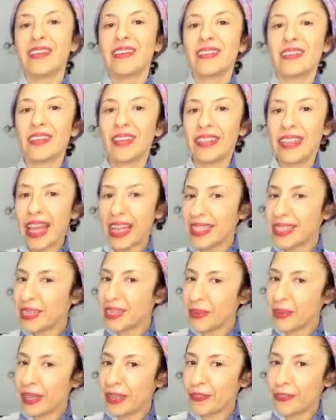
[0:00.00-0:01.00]
So that's
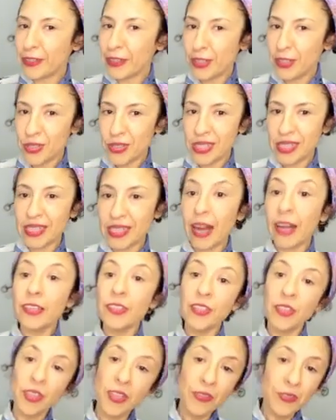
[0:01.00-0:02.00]
a way for you to
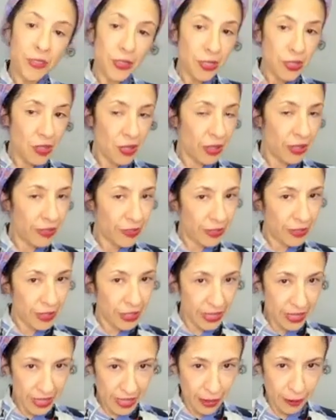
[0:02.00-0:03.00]
start if you're sewing for
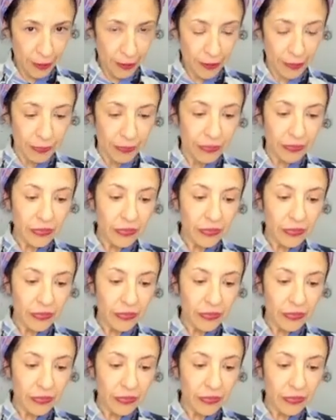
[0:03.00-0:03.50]
yourself.